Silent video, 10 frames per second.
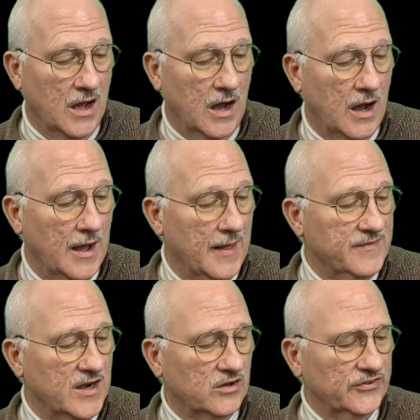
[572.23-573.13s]
And
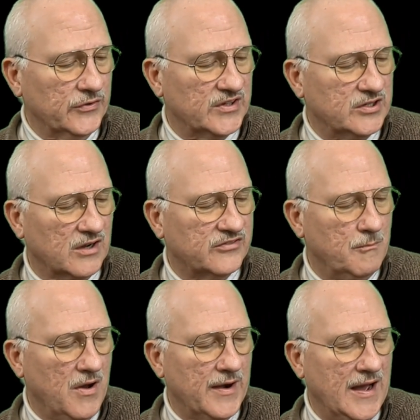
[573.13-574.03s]
then also it talks
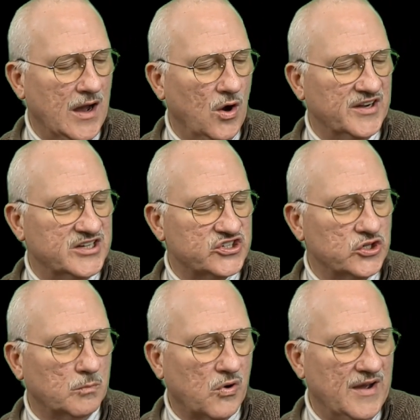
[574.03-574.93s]
about how
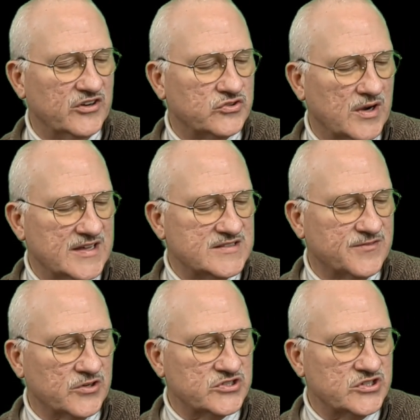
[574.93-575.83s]
additional private
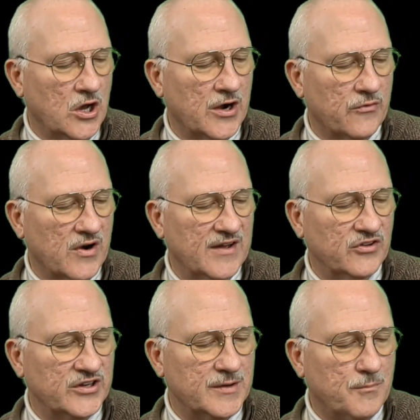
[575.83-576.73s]
transfers on
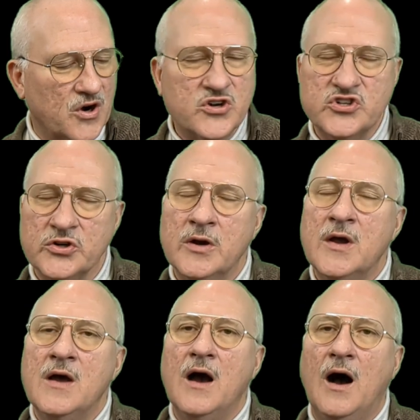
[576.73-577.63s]
arrival and departure.
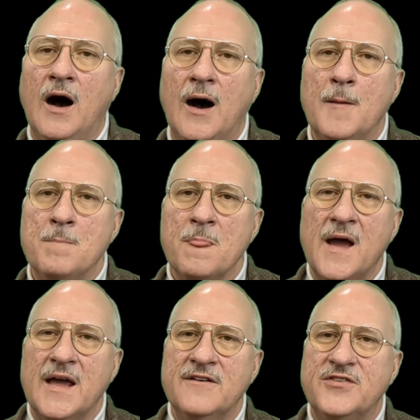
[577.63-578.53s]
Uh,
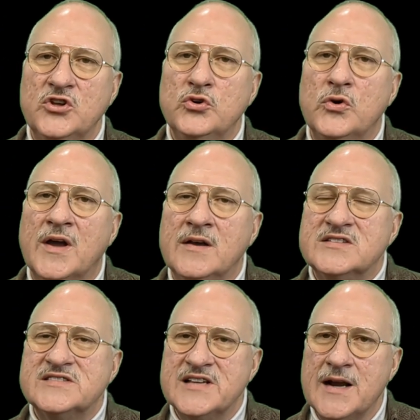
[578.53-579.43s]
if you
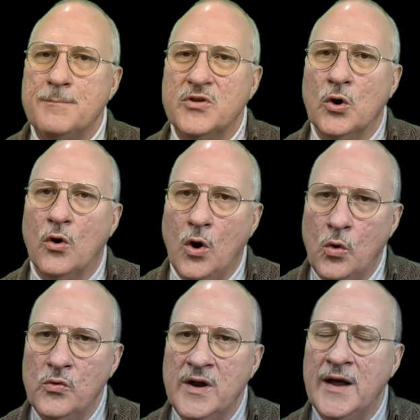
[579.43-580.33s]
set up your
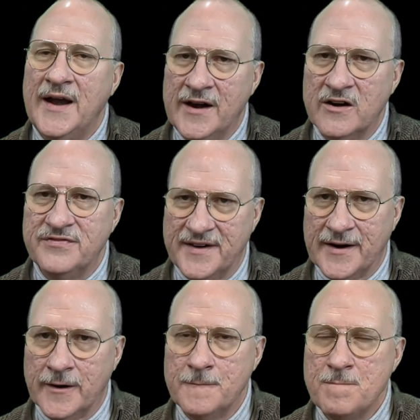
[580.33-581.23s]
own airfare